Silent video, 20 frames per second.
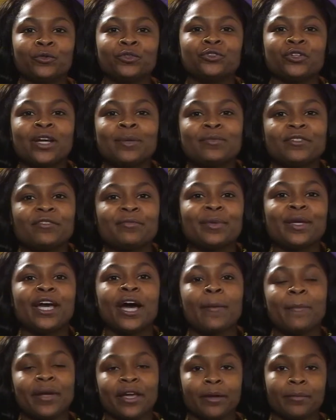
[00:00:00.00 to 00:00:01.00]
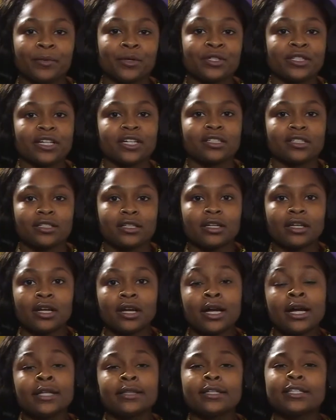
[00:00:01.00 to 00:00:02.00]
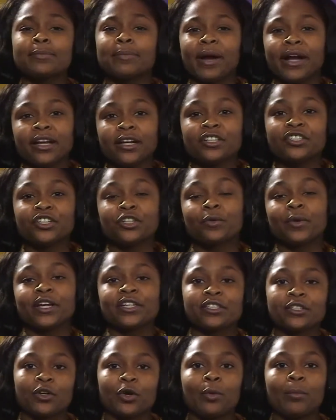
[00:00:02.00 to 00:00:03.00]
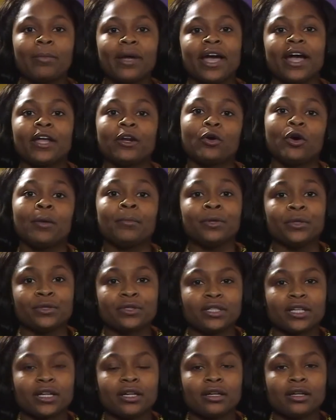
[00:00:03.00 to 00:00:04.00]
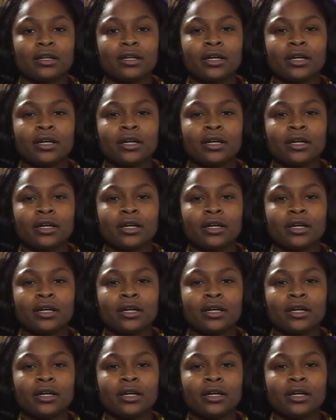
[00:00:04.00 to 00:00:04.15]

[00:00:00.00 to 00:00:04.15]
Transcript: dreams of becoming a musician, despite a generational ban on music.